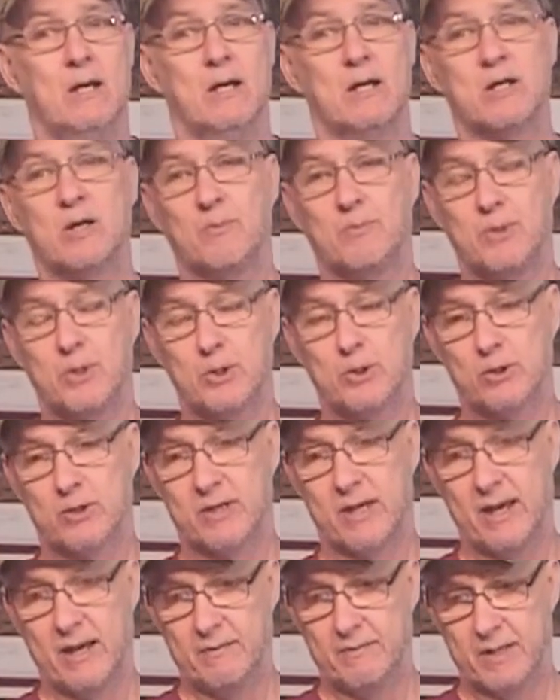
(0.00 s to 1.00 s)
computer
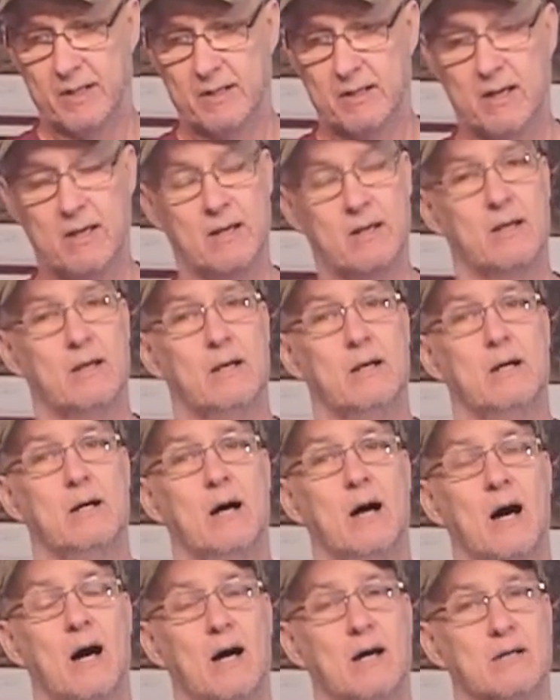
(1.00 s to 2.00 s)
gaming,
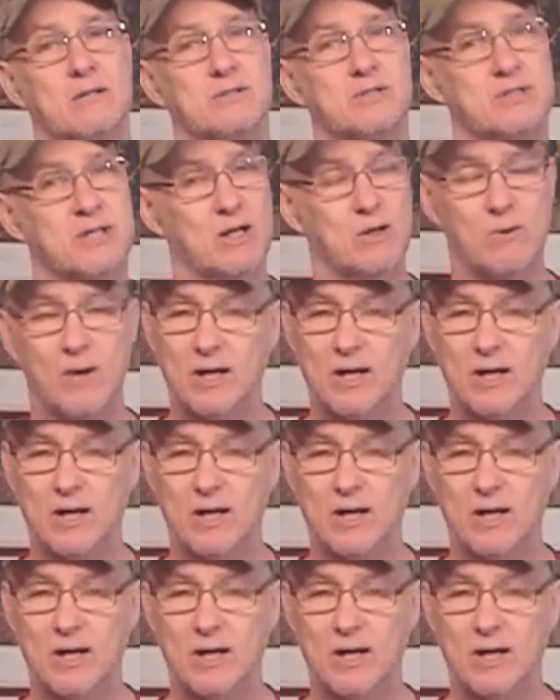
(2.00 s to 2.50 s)
stick